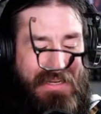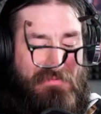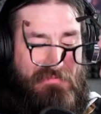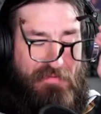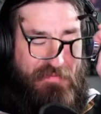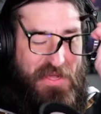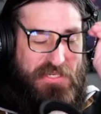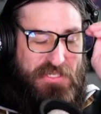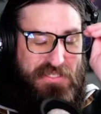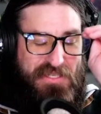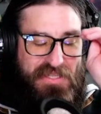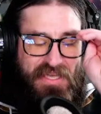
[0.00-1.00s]

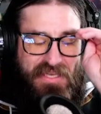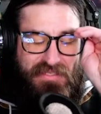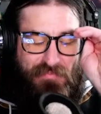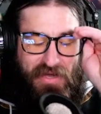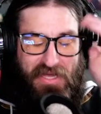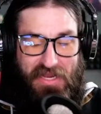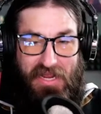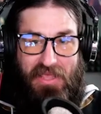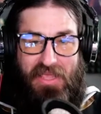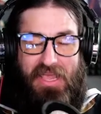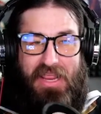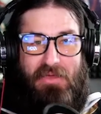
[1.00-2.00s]
reflections in these. But
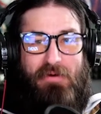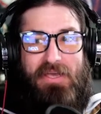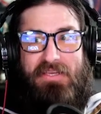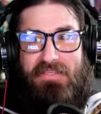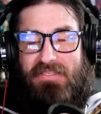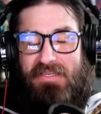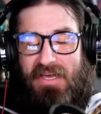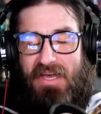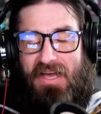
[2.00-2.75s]
anyways,